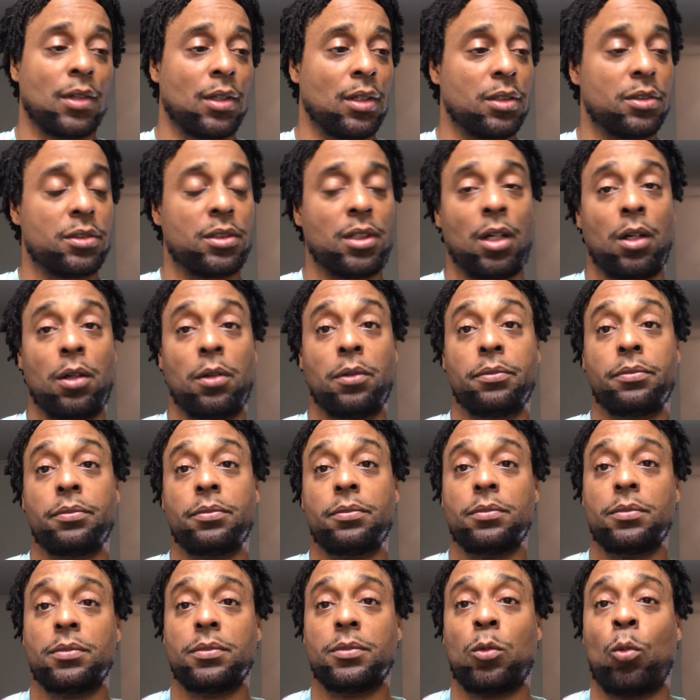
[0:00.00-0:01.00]
So,
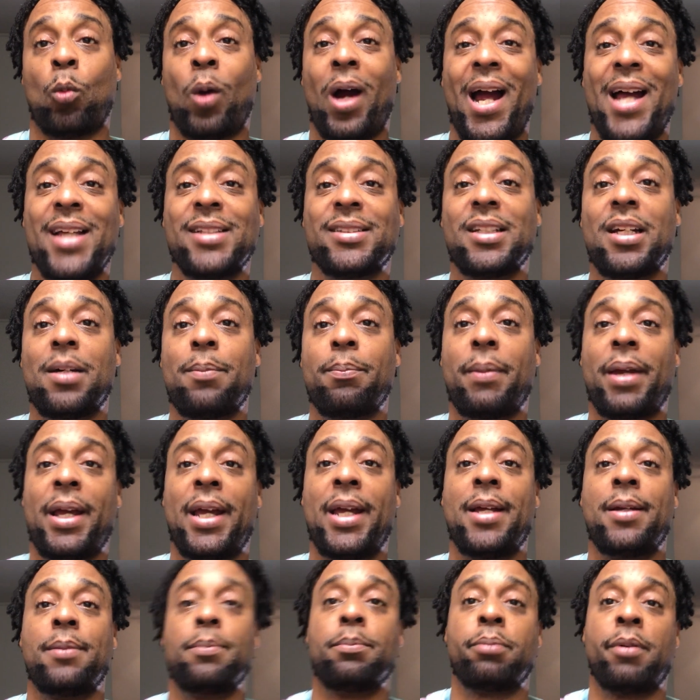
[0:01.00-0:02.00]
wise up,
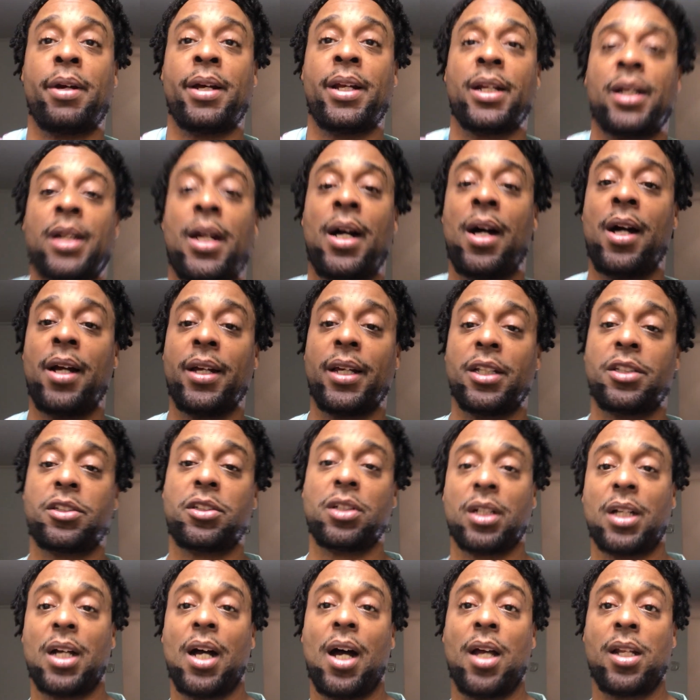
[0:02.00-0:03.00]
man. Pray to God, get you a
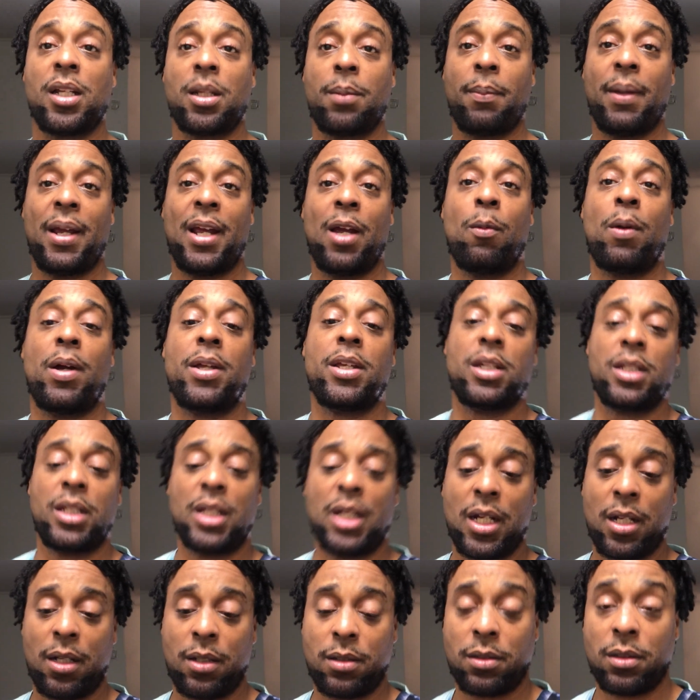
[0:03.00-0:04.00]
godly man while you're
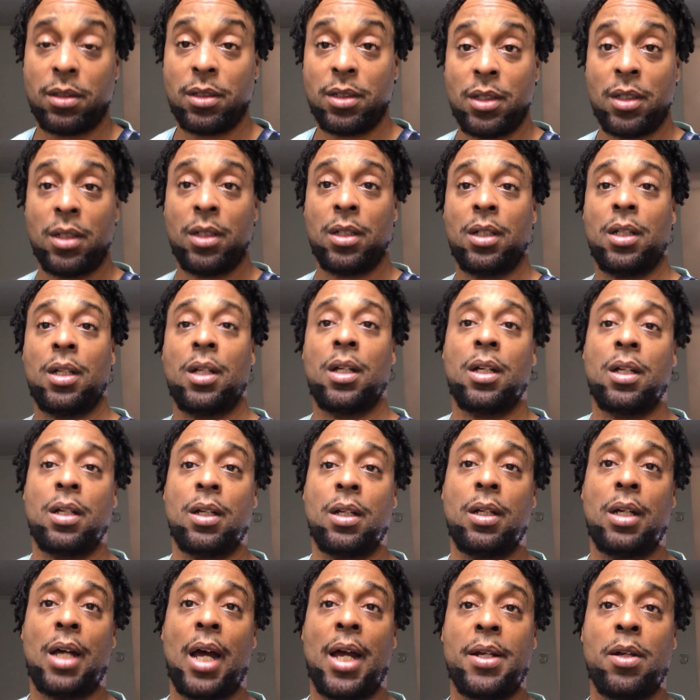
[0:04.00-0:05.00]
young.
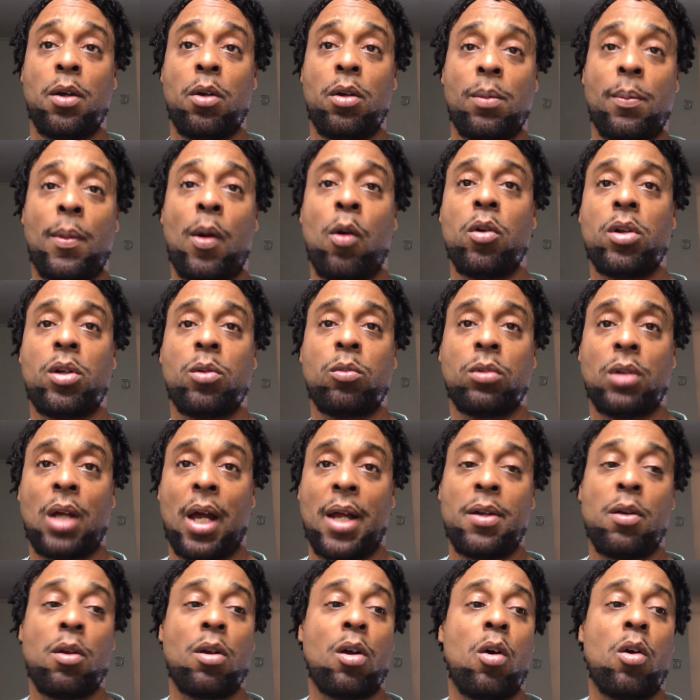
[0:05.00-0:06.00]
I know the
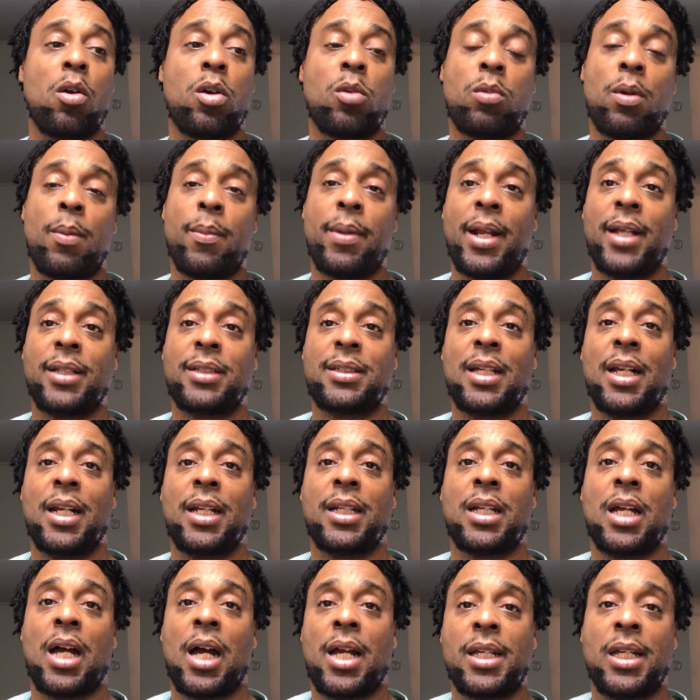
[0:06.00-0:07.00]
older women ain't telling
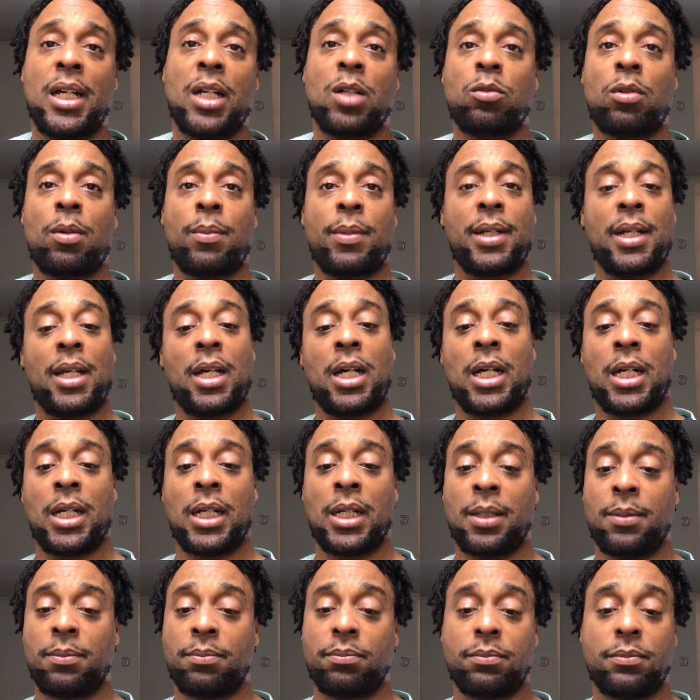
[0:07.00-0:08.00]
y'all young women
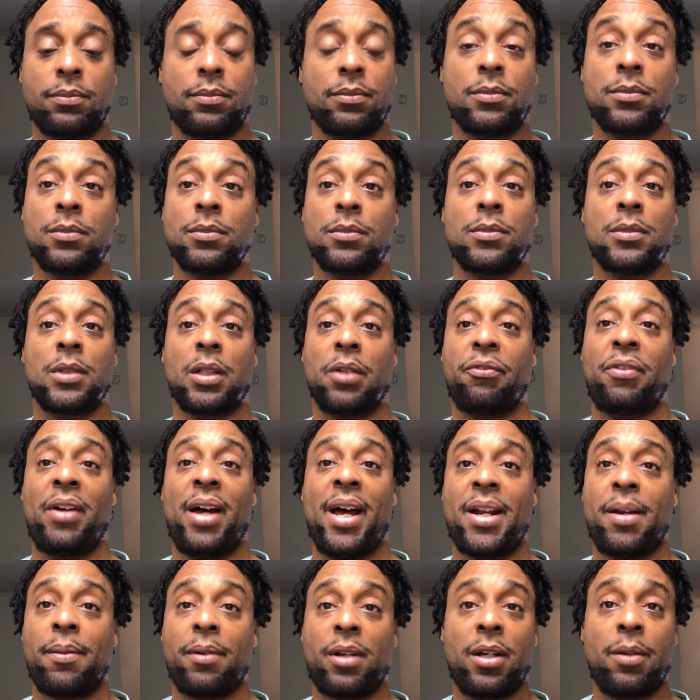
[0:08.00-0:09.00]
to
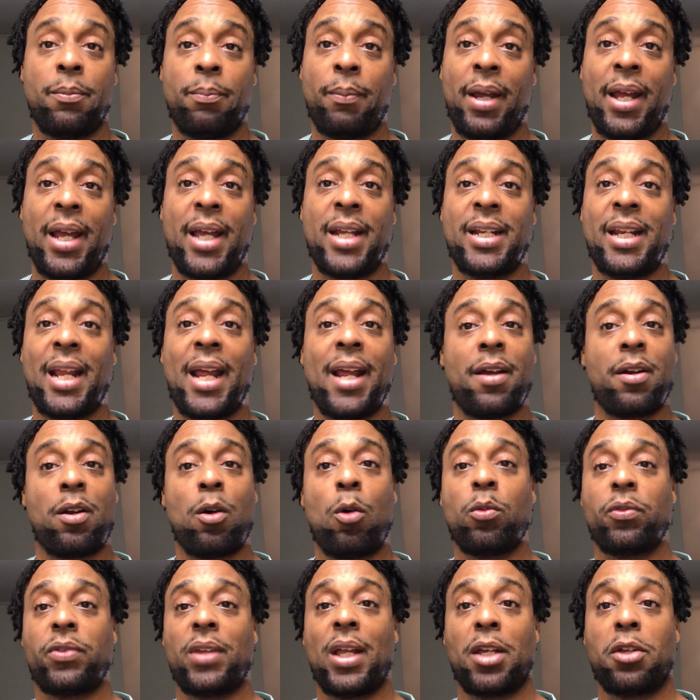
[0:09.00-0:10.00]
find a good man now.
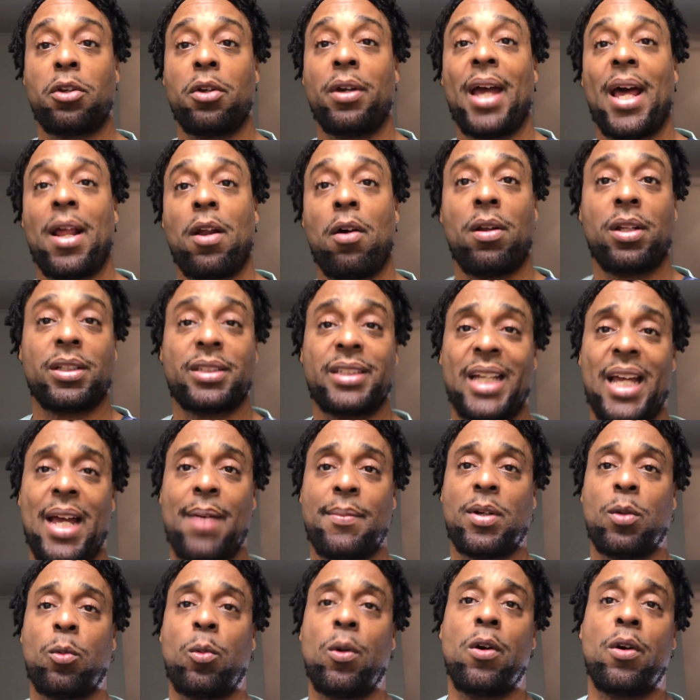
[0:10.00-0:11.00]
Don't think you got all the time in
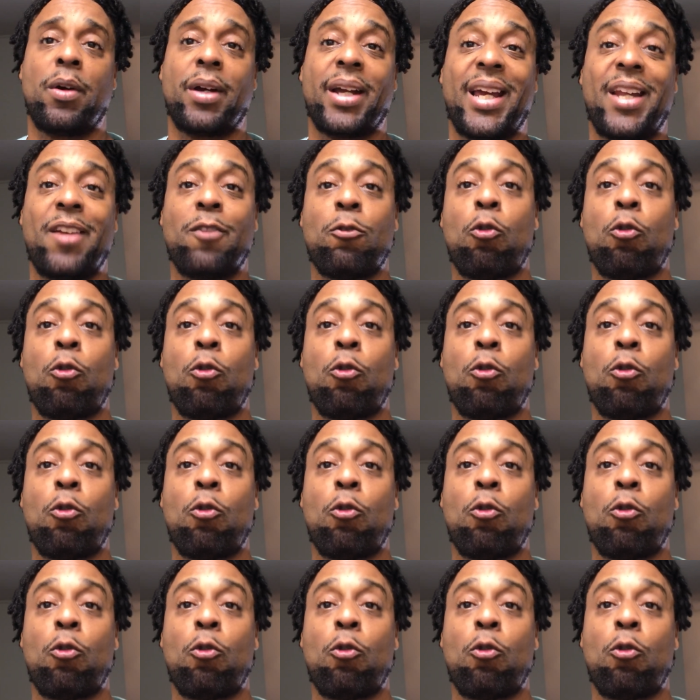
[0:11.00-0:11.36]
the world getting